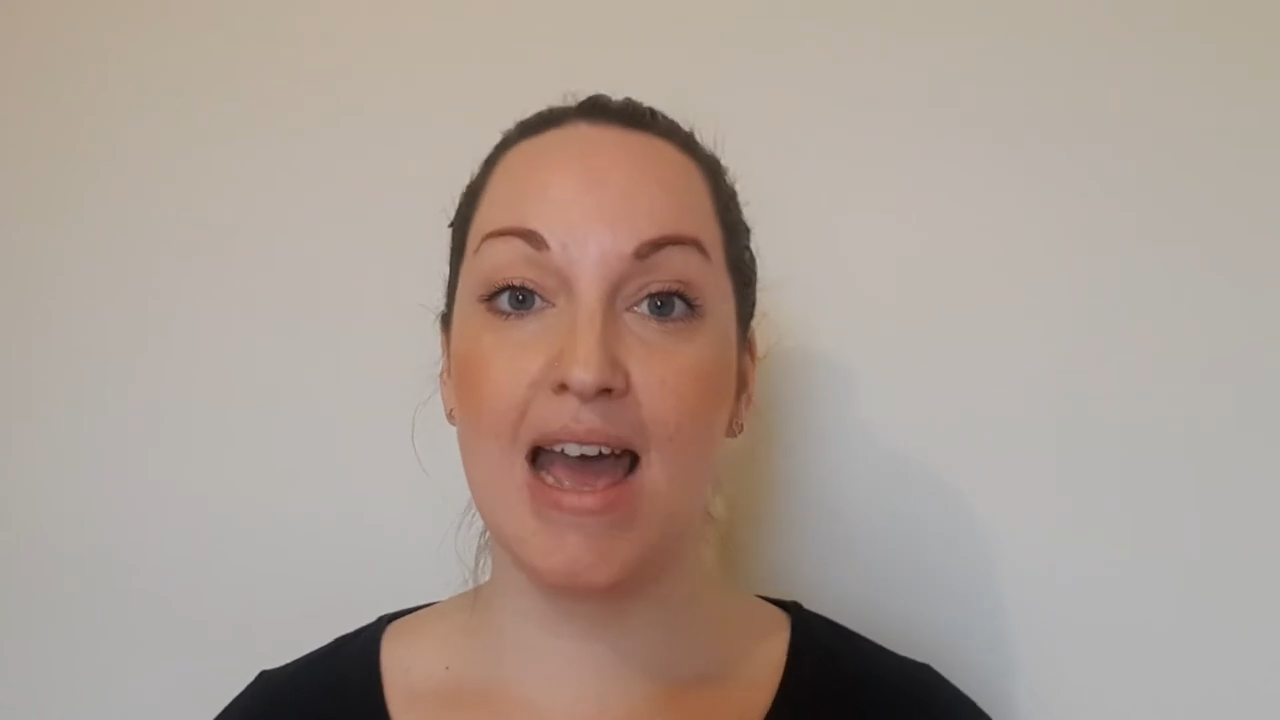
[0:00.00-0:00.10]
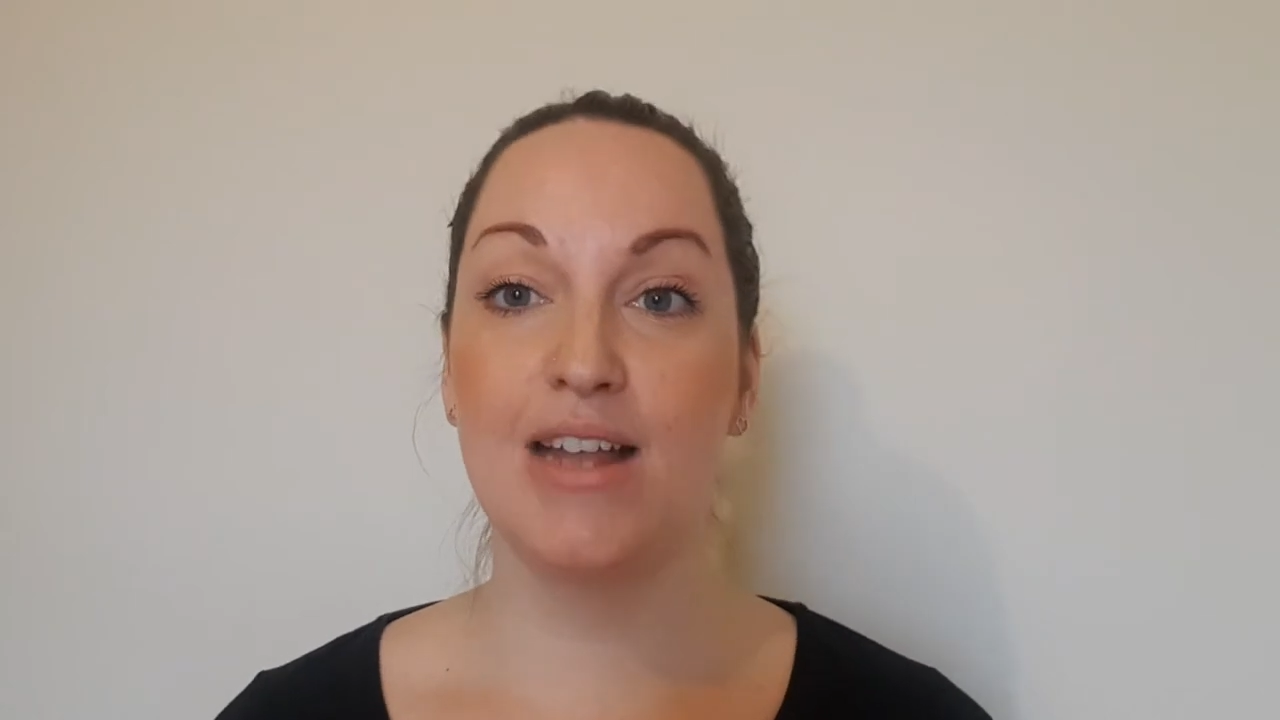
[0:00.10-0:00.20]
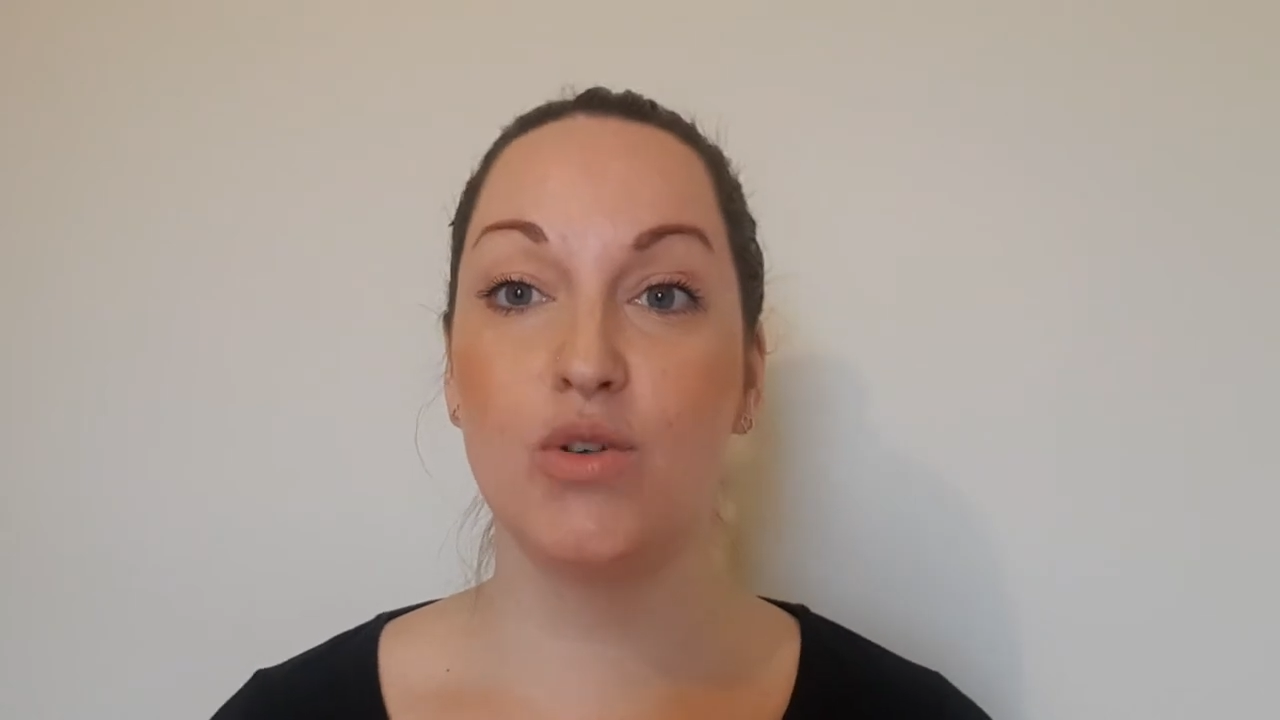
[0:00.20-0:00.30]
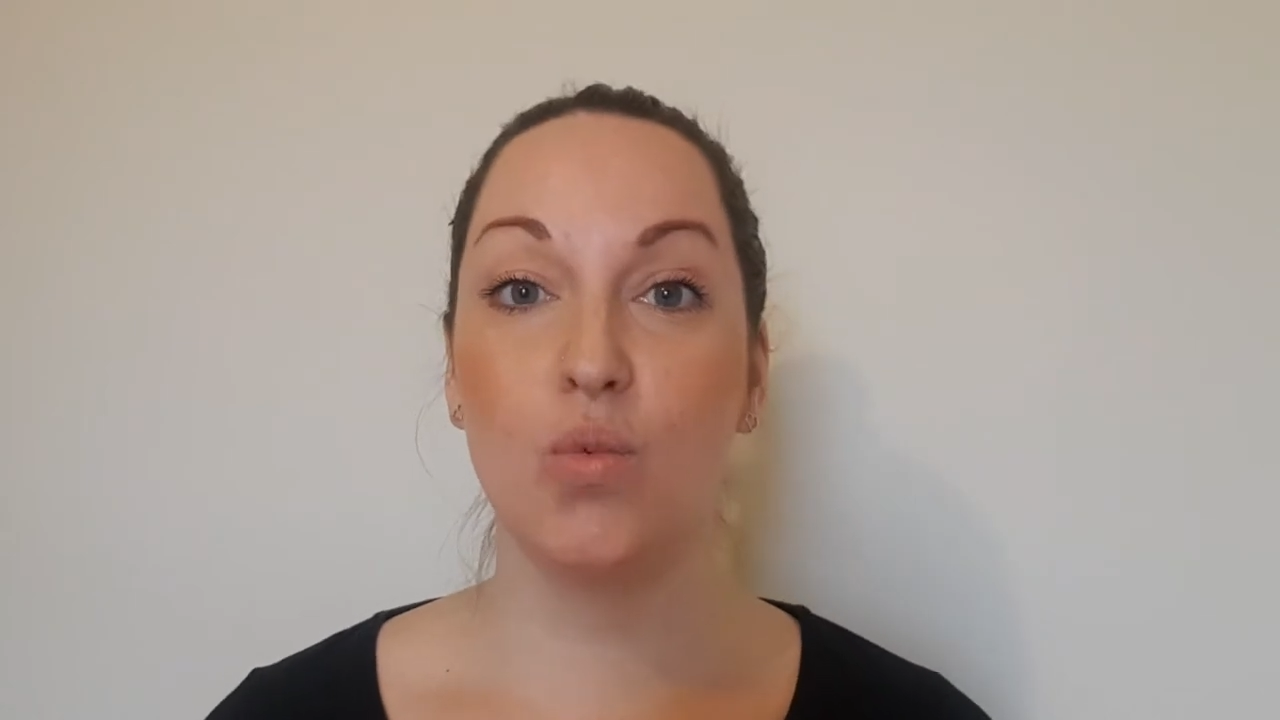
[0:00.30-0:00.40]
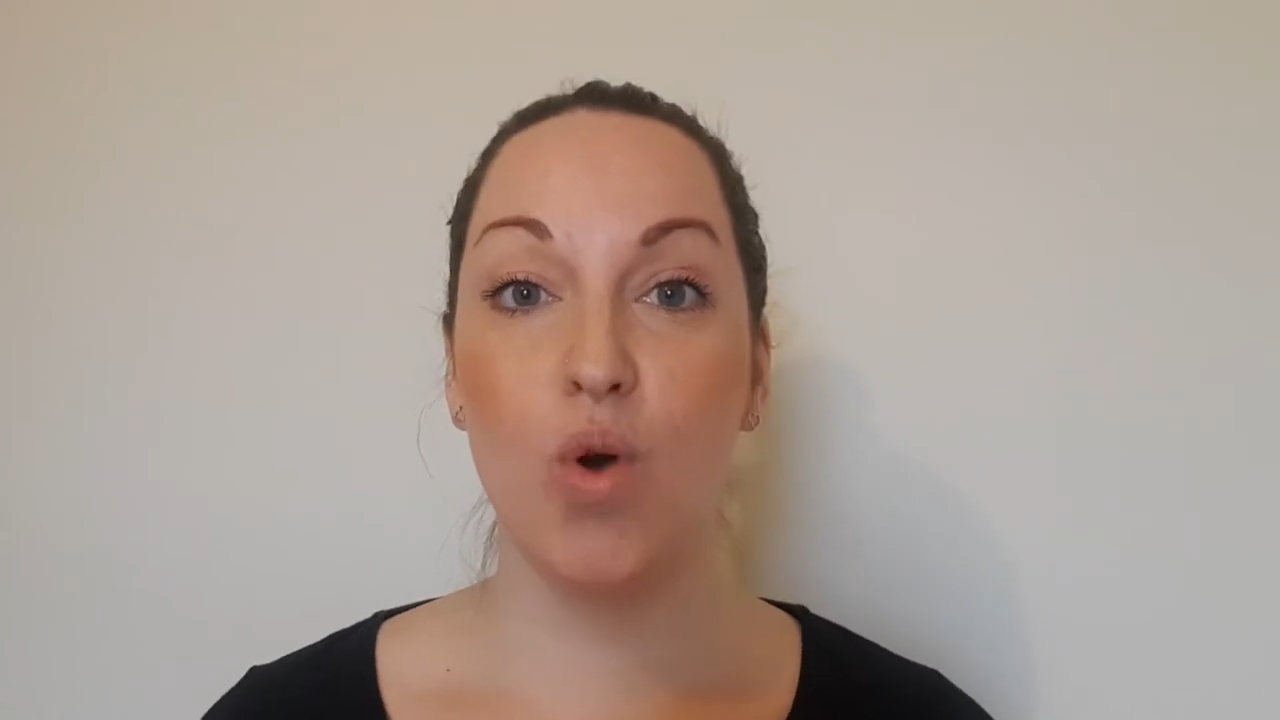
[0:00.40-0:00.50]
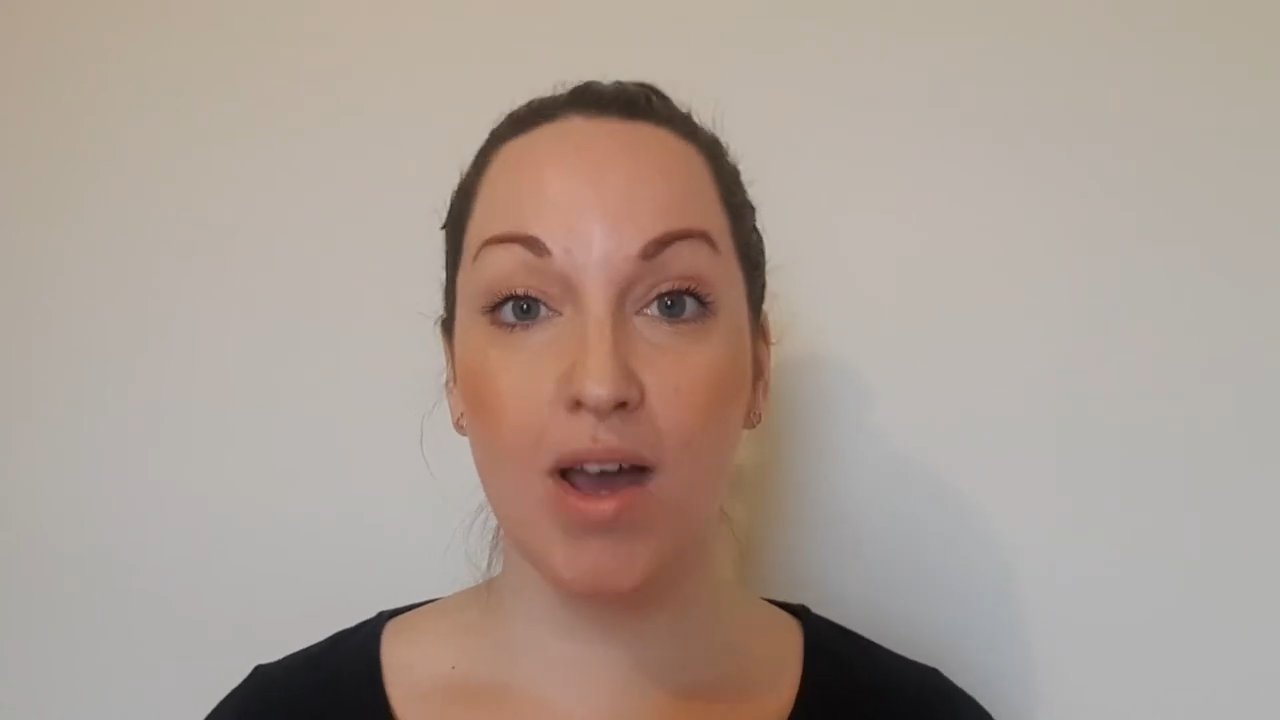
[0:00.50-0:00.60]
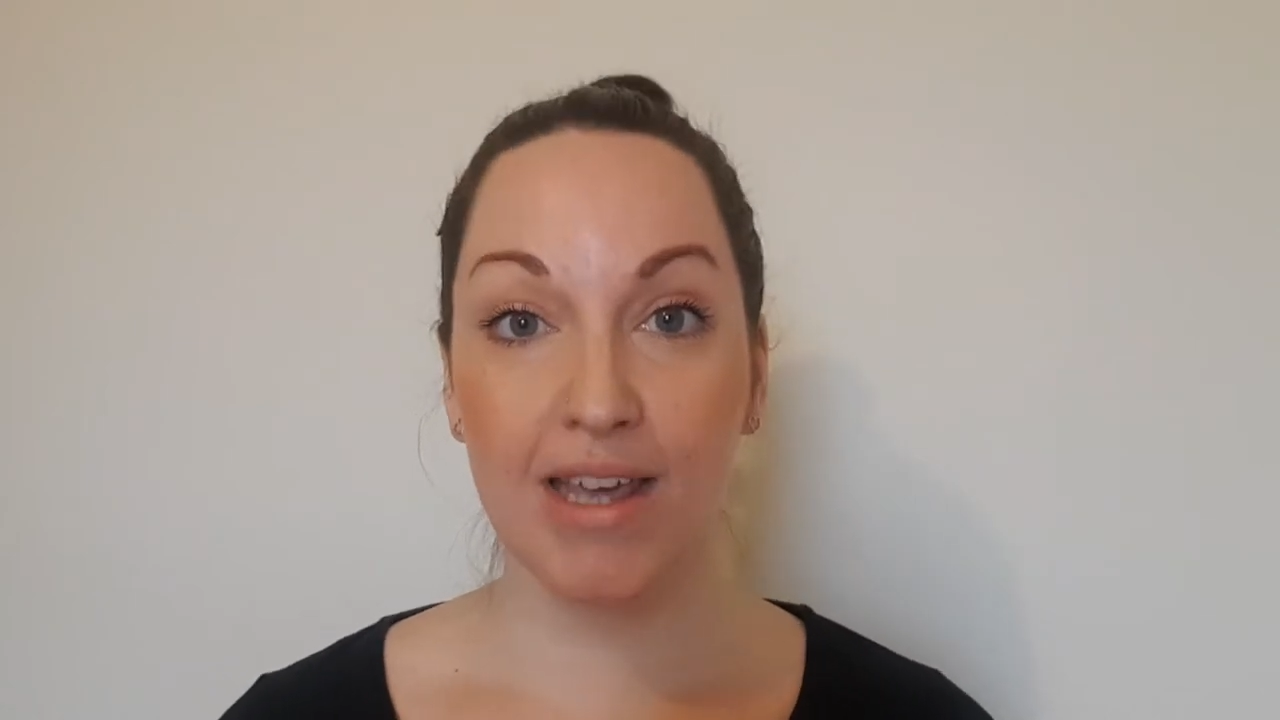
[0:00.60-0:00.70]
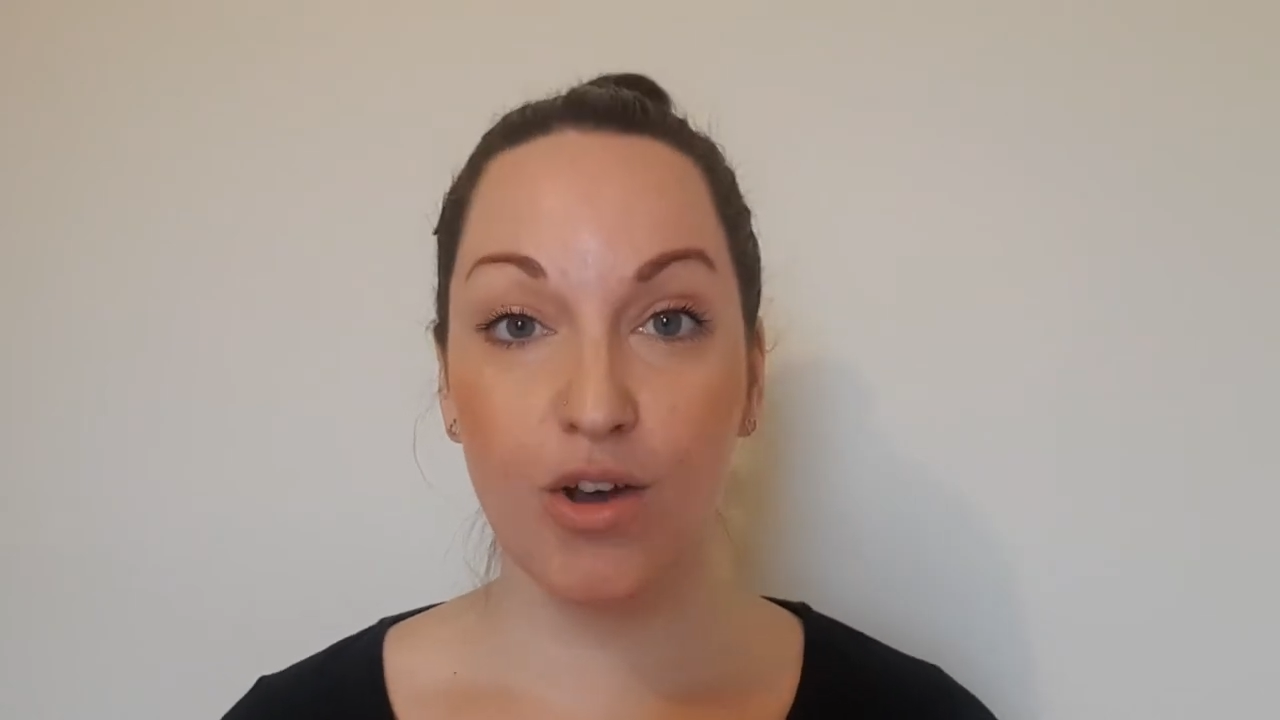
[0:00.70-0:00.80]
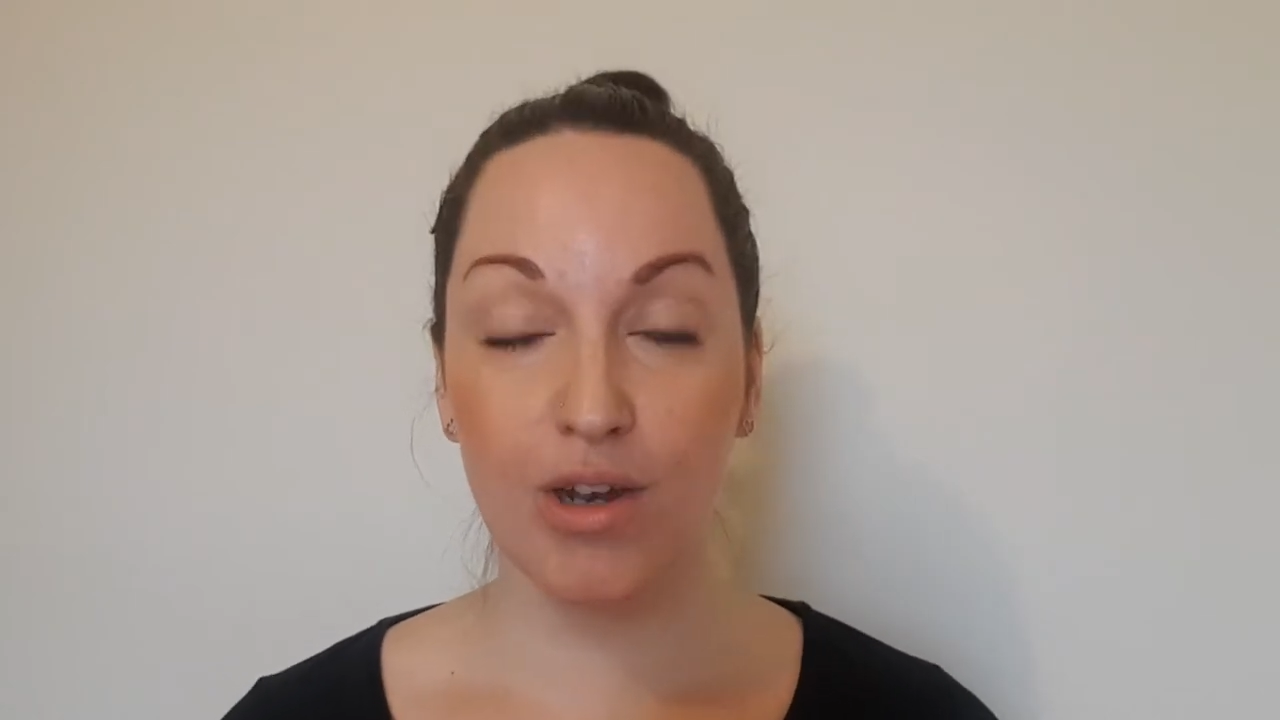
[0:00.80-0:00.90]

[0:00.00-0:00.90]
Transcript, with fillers: and working